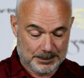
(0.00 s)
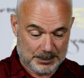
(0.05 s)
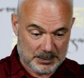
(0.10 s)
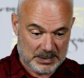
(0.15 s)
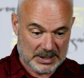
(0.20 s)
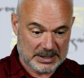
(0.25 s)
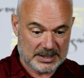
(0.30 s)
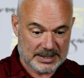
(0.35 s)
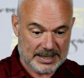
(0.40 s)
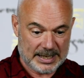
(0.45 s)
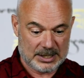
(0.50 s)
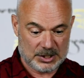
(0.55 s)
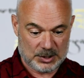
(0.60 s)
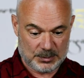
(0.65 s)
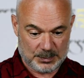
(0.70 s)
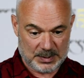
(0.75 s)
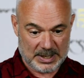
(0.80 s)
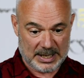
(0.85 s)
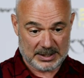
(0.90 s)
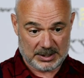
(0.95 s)

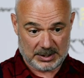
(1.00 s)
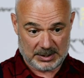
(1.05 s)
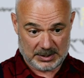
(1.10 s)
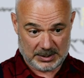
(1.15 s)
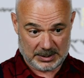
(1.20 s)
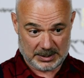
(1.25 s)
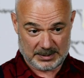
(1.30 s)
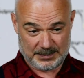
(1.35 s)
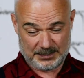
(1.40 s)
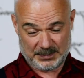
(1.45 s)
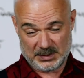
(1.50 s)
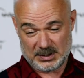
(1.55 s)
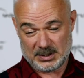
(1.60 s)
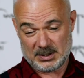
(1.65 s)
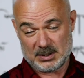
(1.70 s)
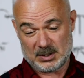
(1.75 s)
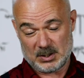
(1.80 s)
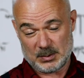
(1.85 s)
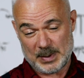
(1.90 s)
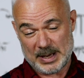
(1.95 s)
meditation practice that
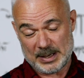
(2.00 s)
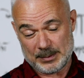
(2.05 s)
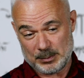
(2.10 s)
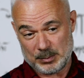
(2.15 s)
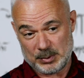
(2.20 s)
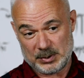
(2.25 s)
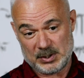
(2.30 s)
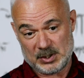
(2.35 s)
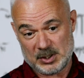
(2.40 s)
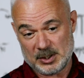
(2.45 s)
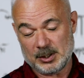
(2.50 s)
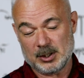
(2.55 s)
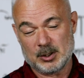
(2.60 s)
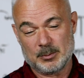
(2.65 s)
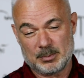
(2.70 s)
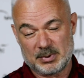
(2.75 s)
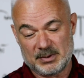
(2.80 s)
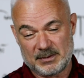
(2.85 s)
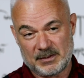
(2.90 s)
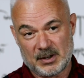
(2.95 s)
Tibetan Buddhism
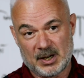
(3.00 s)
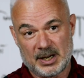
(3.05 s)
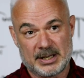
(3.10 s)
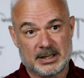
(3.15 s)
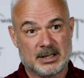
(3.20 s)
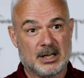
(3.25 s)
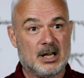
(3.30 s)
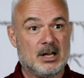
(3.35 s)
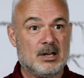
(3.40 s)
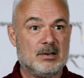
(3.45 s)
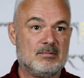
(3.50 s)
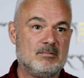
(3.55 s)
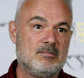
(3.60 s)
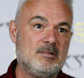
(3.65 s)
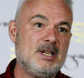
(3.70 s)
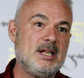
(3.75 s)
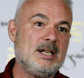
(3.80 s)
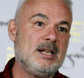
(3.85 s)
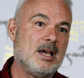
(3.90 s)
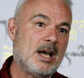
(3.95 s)
can provide
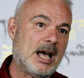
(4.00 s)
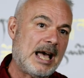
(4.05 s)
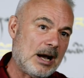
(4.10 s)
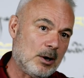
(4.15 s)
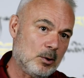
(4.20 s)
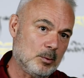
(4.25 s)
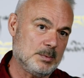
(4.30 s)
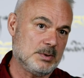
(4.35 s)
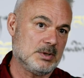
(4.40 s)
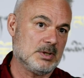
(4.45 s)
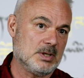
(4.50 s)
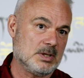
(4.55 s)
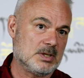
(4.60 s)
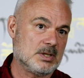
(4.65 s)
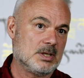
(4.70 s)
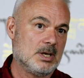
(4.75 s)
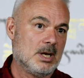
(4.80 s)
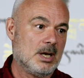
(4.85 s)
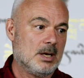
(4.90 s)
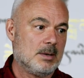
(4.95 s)
really helps
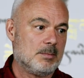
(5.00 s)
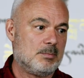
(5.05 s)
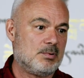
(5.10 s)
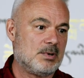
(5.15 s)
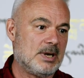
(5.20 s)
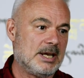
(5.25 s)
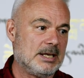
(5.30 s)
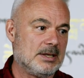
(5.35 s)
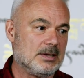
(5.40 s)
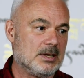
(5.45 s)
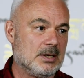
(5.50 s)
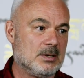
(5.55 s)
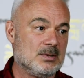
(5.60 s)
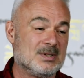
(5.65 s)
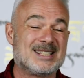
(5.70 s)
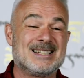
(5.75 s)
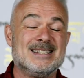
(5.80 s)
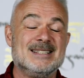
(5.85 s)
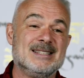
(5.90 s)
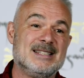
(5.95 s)
us break
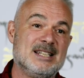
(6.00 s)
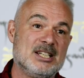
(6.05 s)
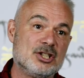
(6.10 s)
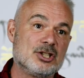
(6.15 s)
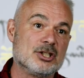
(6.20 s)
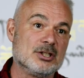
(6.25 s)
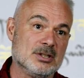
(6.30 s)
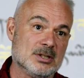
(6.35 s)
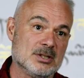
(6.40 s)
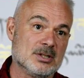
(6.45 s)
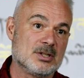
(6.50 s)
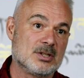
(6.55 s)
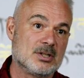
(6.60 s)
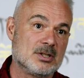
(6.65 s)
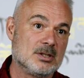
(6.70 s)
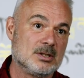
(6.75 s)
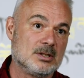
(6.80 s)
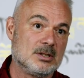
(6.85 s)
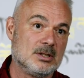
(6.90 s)
those conditions.